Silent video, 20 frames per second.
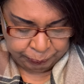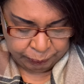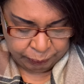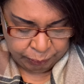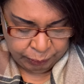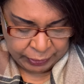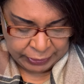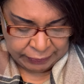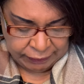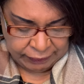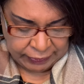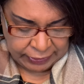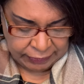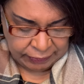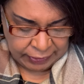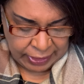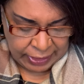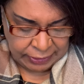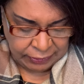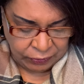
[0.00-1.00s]
But it
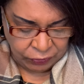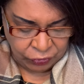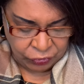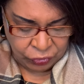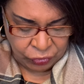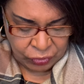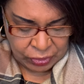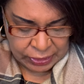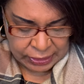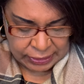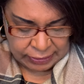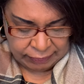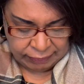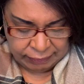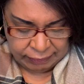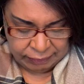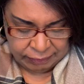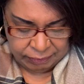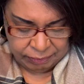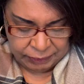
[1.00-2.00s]
says, and to do
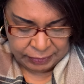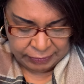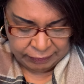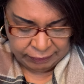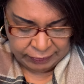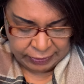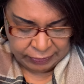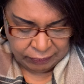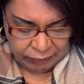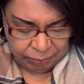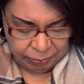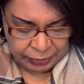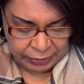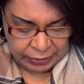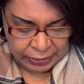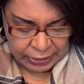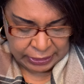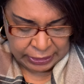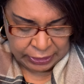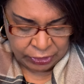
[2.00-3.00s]
this, it says, but
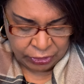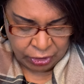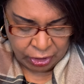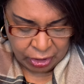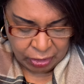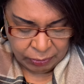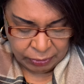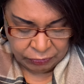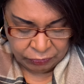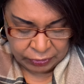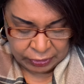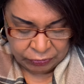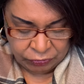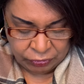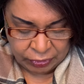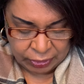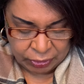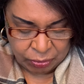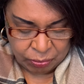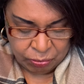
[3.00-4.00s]
encourage each
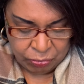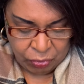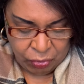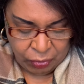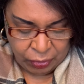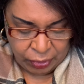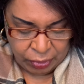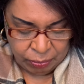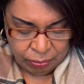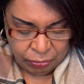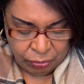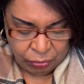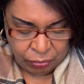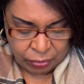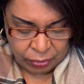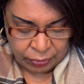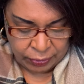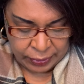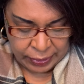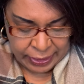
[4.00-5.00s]
other more and
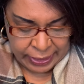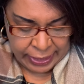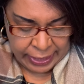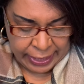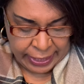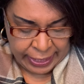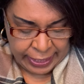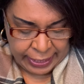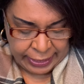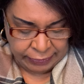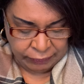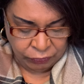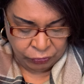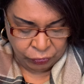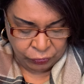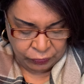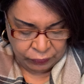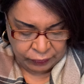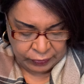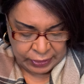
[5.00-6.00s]
more as
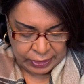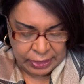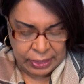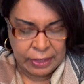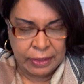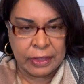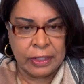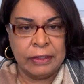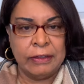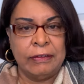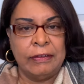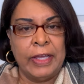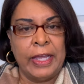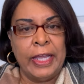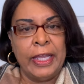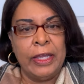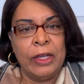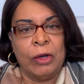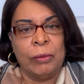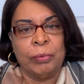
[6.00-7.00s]
you see the
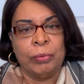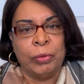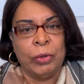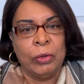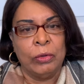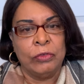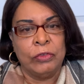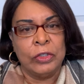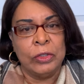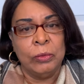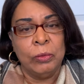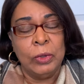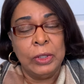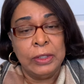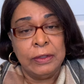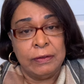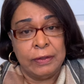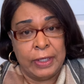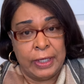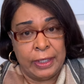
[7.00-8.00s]
day approaching.
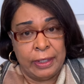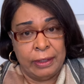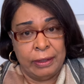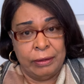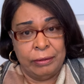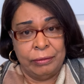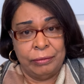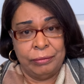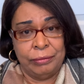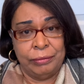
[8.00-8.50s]
What day?